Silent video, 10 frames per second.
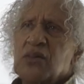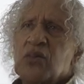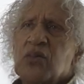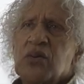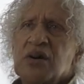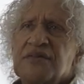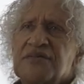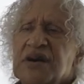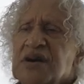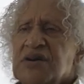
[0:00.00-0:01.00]
were
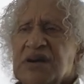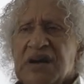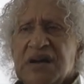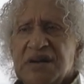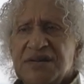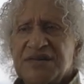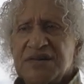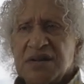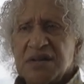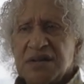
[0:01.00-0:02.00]
very
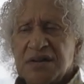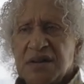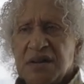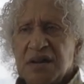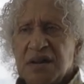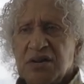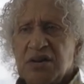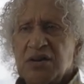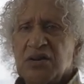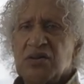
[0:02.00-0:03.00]
innocent.
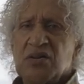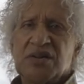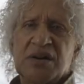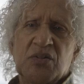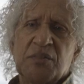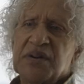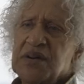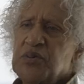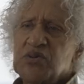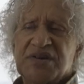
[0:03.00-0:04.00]
You know, they were
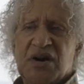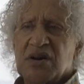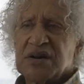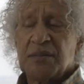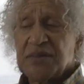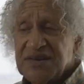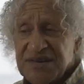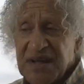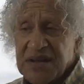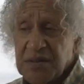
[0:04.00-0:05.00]
people talking. I mean,
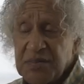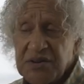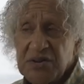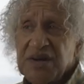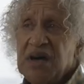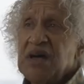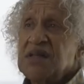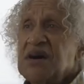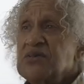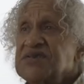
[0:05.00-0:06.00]
just like the blues.
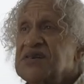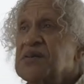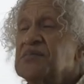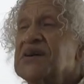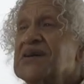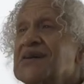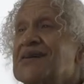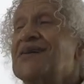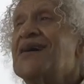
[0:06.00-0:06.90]
There was a comedian